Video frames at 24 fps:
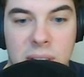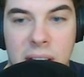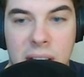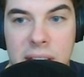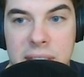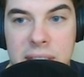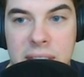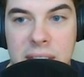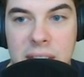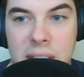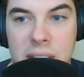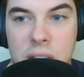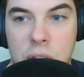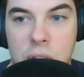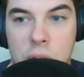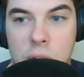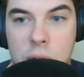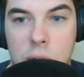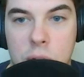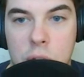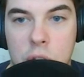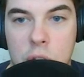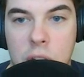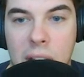I think
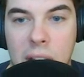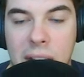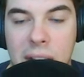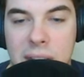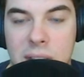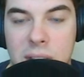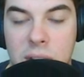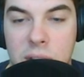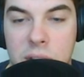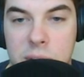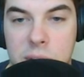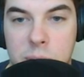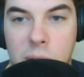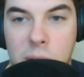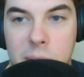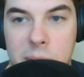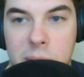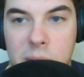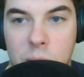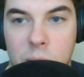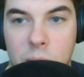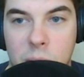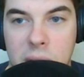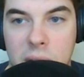Jaxel is probably
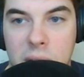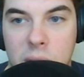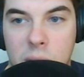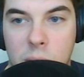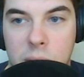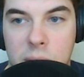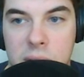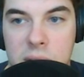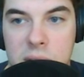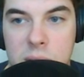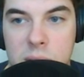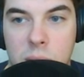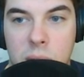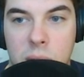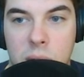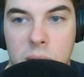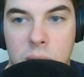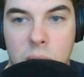the way to go on this one.